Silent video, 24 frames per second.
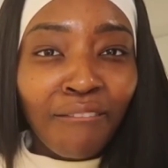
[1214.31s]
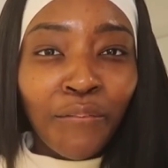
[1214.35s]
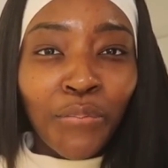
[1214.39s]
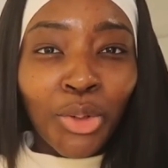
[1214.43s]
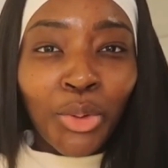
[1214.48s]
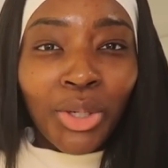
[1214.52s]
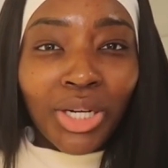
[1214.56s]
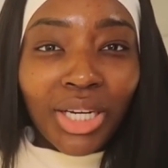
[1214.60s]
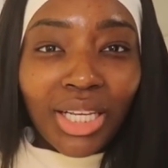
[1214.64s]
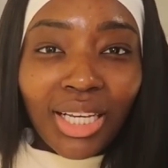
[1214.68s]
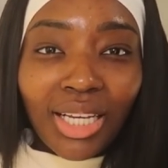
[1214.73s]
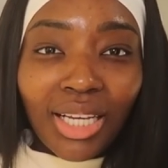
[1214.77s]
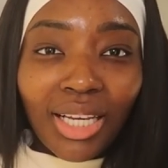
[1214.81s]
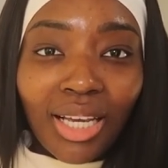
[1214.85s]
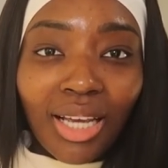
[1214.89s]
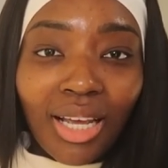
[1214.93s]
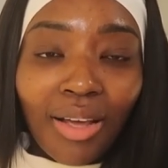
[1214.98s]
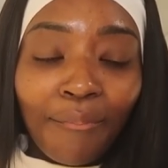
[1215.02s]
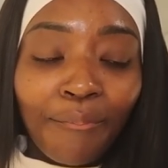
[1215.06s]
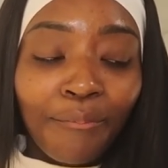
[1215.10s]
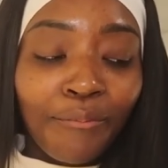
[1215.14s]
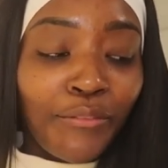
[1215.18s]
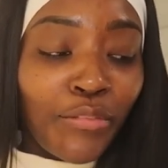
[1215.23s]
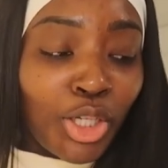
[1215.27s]
40?
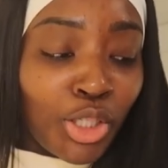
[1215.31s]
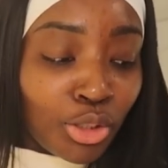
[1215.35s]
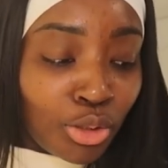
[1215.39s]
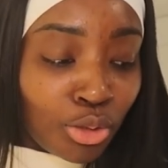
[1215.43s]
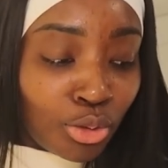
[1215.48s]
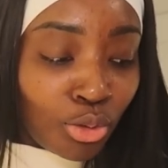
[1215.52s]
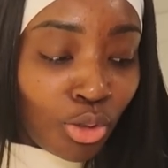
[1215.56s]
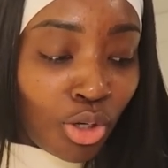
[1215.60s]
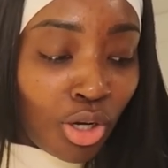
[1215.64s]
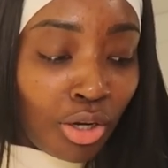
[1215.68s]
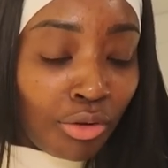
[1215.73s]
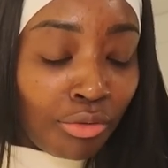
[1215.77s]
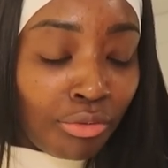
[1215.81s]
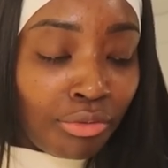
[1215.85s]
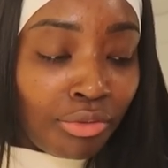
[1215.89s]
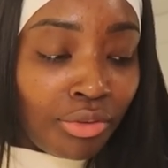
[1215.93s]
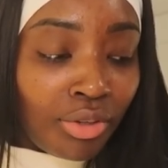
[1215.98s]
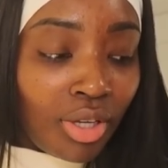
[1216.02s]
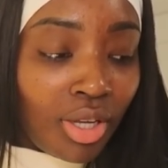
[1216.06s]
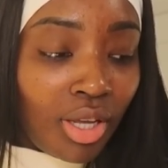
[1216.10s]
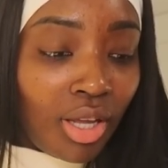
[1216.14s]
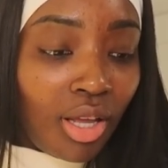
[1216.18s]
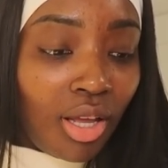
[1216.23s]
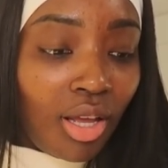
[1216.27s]
First off,
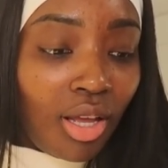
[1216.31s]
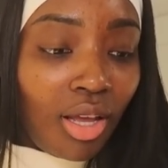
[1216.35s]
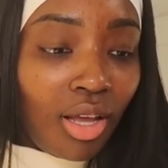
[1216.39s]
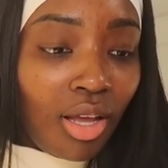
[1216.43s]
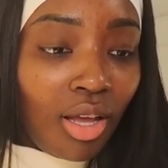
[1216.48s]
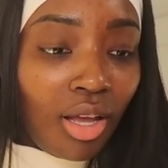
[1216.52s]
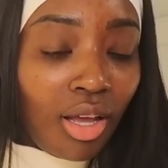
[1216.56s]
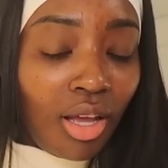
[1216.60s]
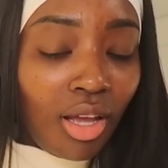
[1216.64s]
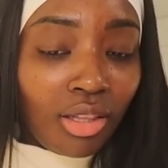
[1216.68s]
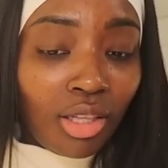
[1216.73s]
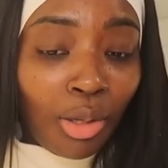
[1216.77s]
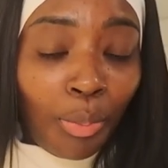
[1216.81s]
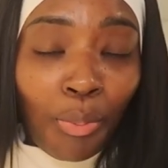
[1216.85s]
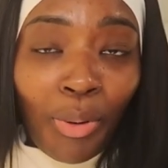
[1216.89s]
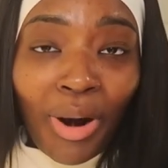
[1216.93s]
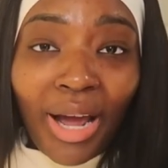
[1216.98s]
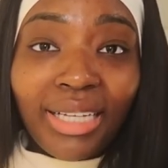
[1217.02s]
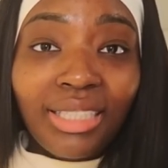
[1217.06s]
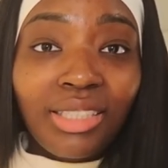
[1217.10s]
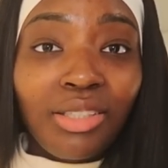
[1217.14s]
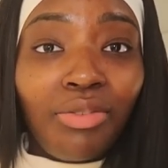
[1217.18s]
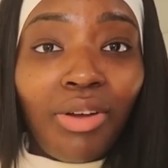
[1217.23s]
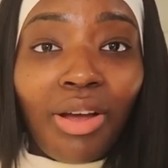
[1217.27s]
the
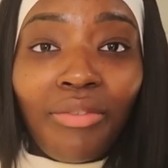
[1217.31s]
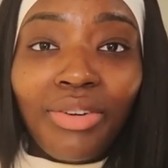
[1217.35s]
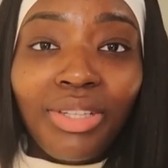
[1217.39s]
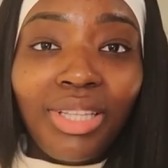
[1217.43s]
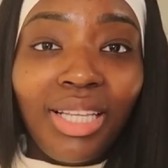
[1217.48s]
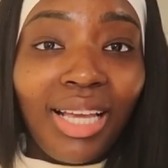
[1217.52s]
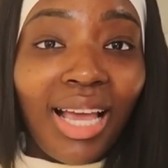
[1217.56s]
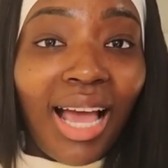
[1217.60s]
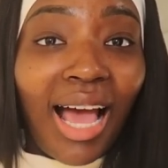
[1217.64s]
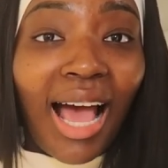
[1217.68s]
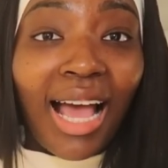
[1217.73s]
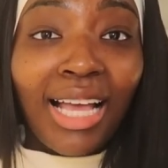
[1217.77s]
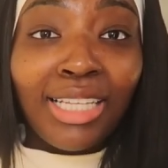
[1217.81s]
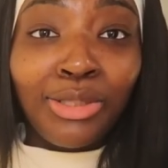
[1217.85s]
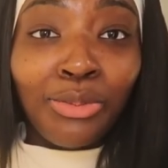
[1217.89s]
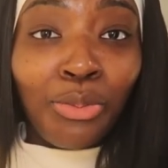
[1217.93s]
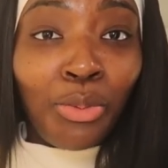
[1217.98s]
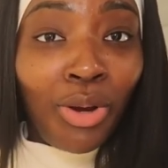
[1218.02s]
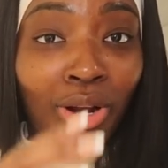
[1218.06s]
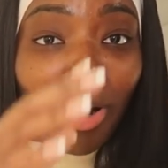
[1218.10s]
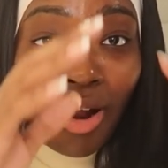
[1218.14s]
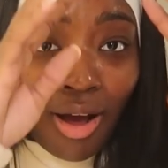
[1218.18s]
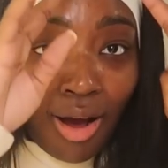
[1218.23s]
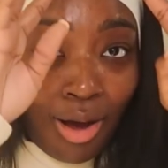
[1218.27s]
price of everything has
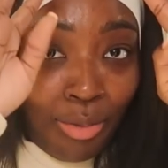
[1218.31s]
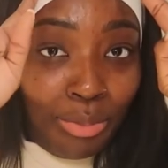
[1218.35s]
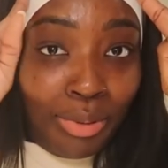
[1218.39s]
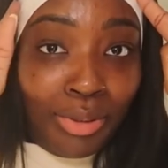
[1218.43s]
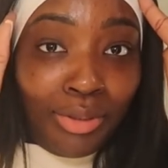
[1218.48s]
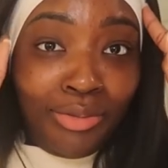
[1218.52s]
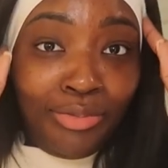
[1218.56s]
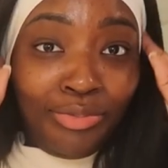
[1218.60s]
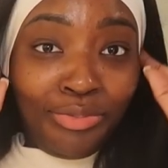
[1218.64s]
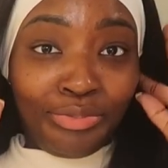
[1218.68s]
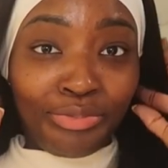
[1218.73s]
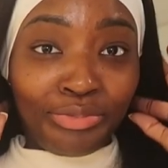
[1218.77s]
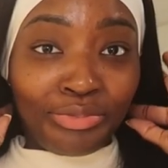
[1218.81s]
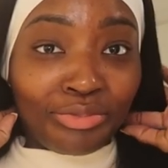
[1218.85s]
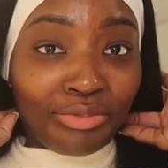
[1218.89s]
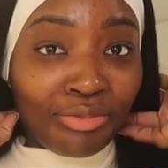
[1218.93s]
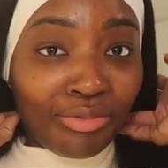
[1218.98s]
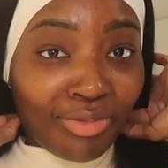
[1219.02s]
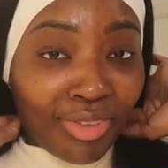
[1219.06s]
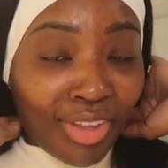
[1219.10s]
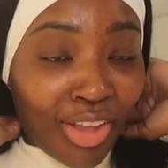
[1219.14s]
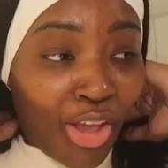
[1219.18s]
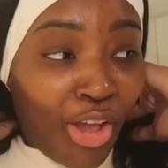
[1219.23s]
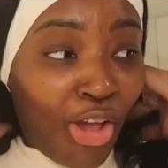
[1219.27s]
went up.
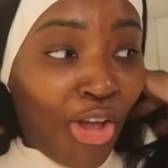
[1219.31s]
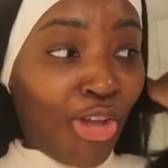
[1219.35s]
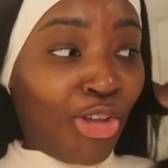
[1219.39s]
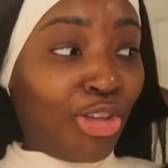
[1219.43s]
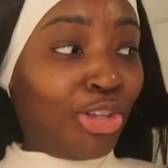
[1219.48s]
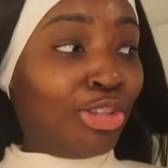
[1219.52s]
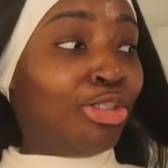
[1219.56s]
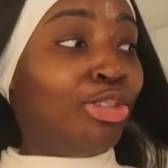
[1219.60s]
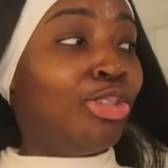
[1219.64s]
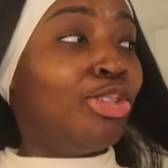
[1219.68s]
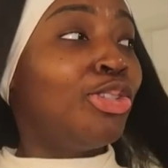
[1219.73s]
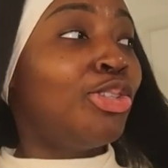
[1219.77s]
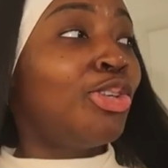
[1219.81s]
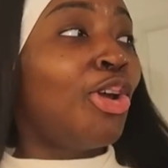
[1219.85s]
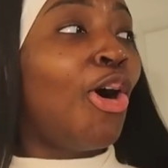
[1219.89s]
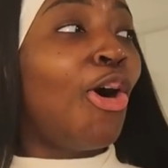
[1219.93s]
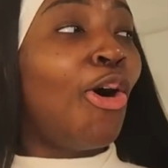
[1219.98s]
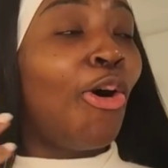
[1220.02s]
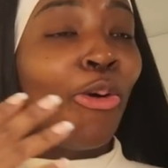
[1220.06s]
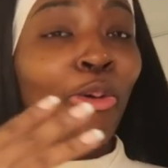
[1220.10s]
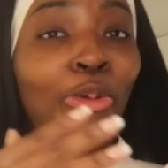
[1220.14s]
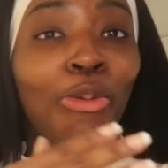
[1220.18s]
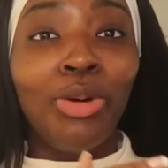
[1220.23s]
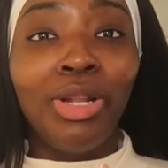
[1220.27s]

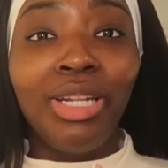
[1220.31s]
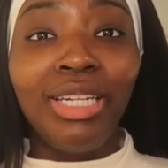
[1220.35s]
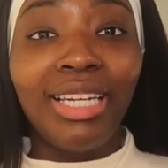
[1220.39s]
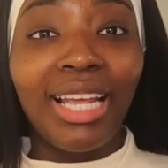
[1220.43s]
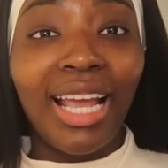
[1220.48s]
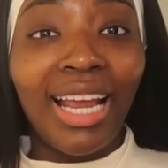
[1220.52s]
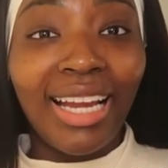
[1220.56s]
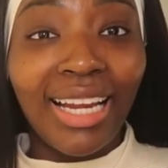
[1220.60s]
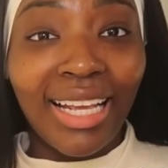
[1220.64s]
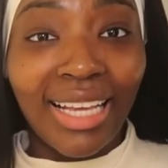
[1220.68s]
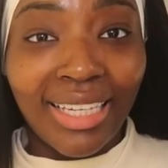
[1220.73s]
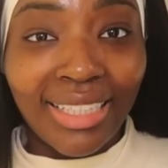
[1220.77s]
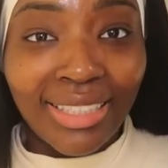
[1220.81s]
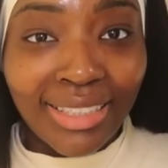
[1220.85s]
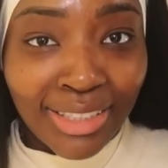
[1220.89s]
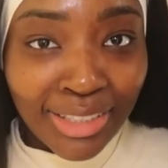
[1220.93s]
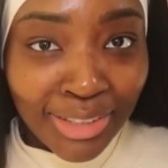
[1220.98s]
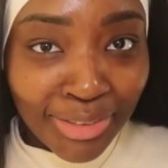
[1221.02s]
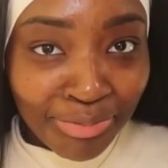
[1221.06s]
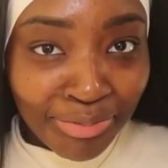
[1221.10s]
So, ladies,